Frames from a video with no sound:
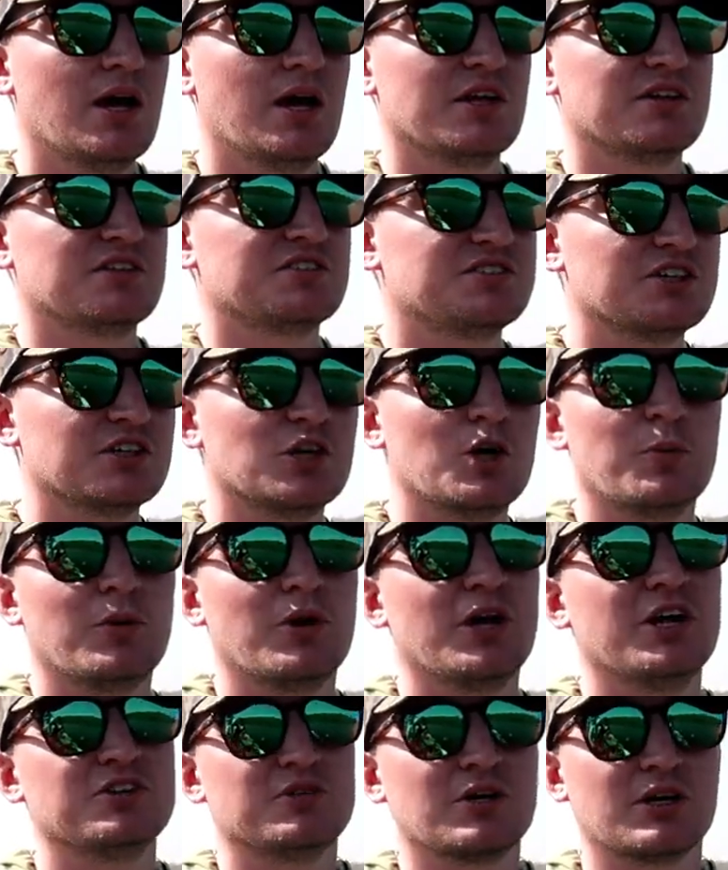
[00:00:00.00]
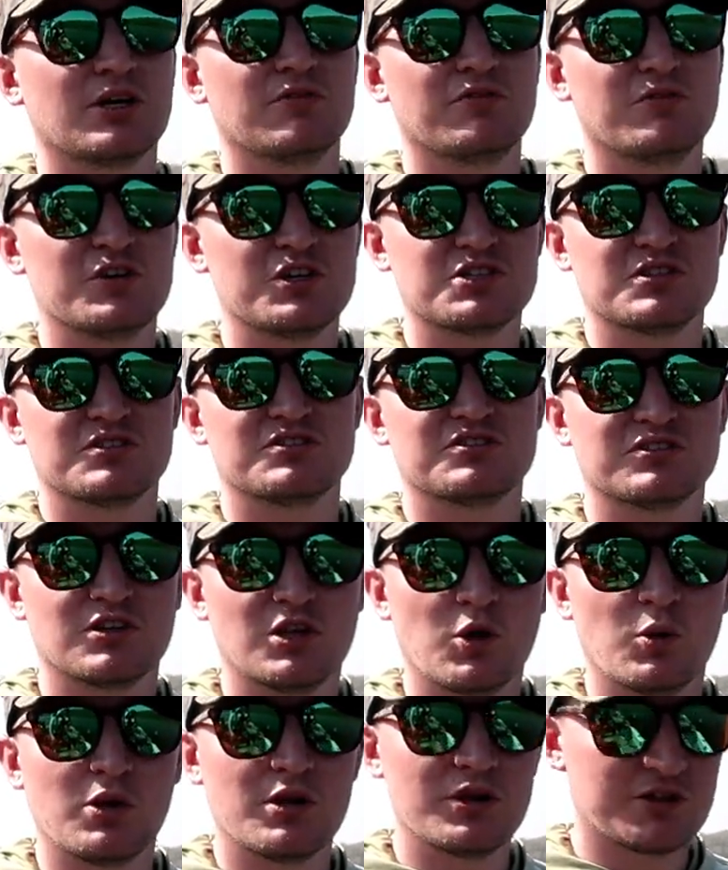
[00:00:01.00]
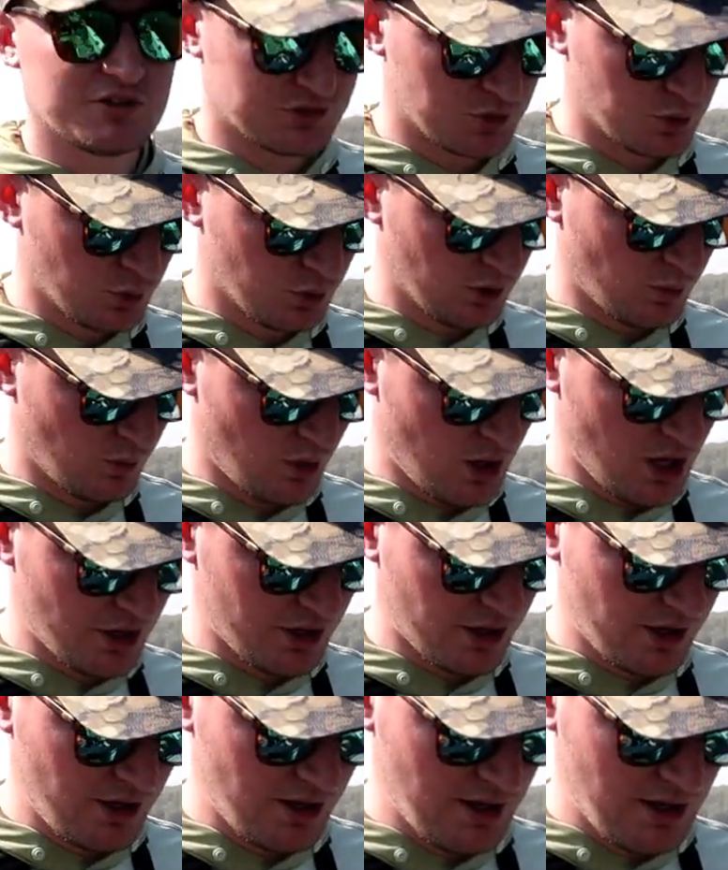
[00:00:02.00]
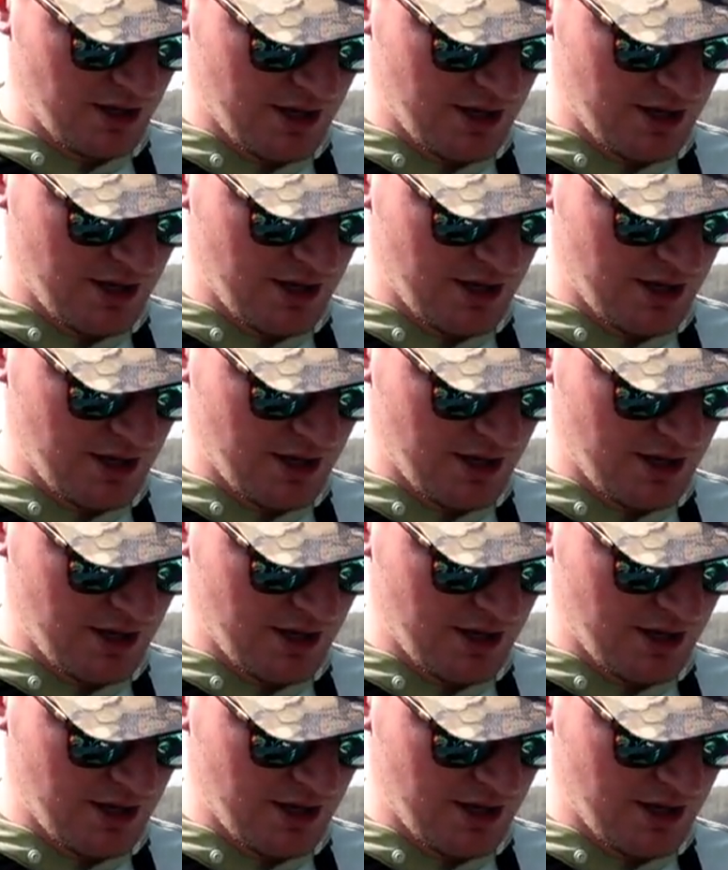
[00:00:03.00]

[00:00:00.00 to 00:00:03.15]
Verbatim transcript: It's a single blade so I can fish it slower in this cooler water.